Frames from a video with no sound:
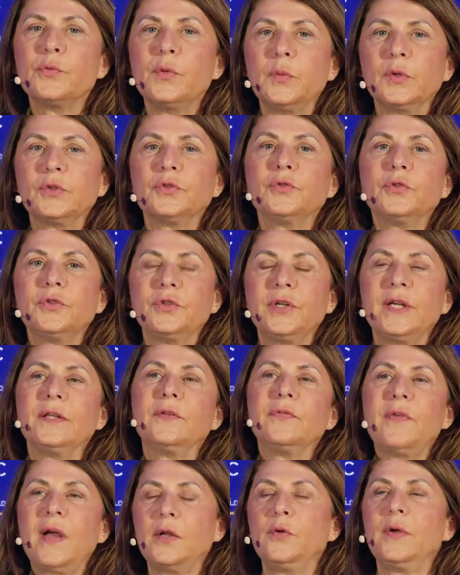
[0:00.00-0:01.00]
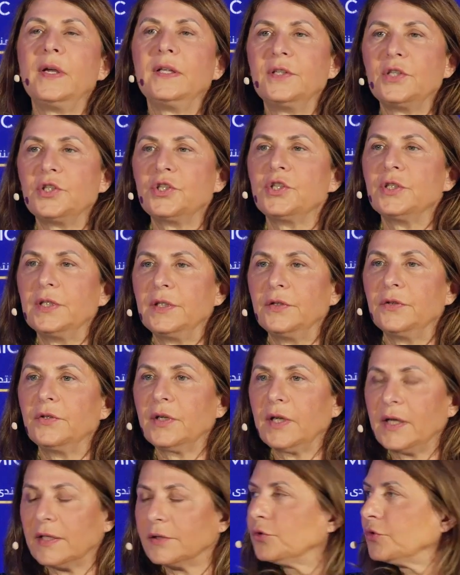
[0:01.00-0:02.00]
we want to create value addition in the
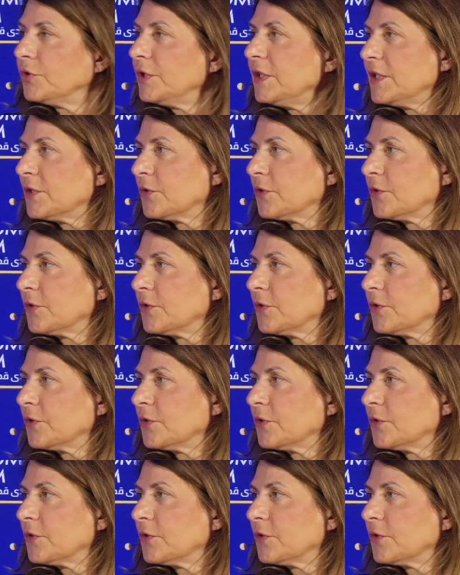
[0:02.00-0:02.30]
country,